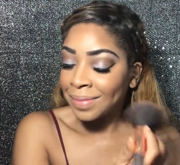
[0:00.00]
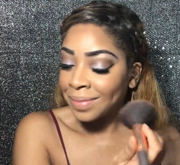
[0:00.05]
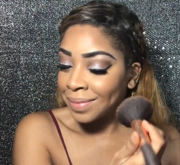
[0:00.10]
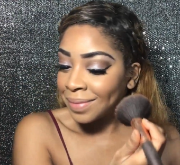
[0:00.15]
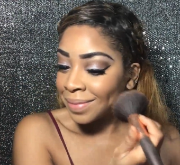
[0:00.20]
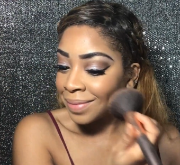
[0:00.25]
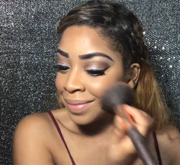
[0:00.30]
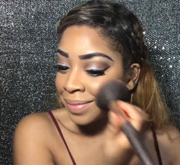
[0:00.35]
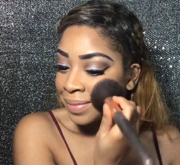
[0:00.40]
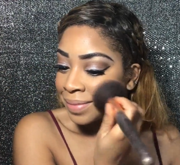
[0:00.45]

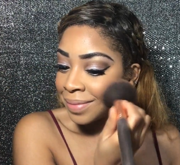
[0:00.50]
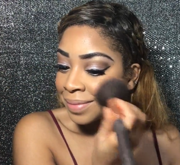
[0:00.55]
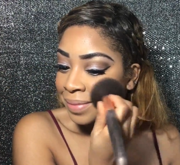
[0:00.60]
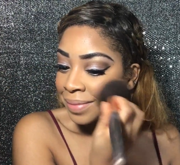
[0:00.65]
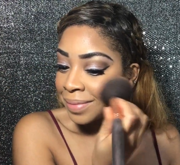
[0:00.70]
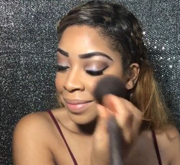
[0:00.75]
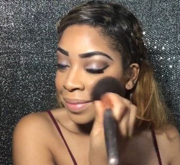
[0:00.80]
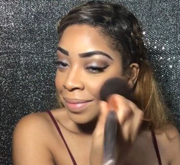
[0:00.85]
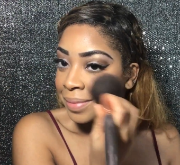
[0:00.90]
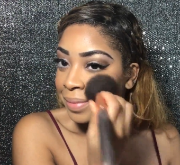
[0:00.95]

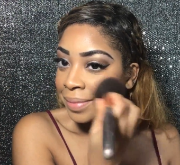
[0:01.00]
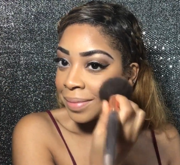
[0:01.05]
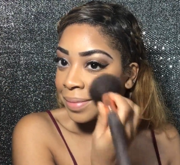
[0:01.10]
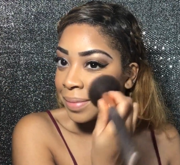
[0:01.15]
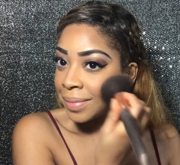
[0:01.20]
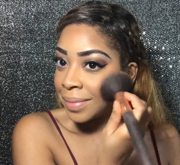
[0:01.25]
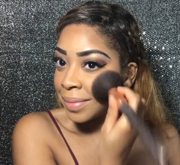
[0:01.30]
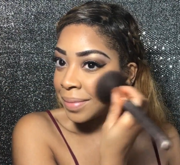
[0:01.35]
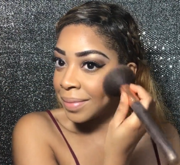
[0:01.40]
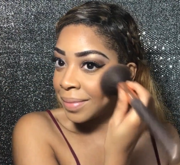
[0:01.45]

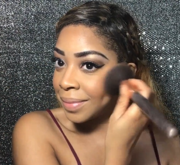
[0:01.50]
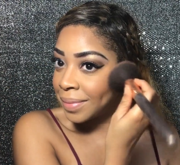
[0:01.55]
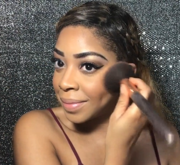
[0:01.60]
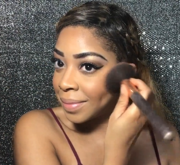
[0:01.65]
[no speech]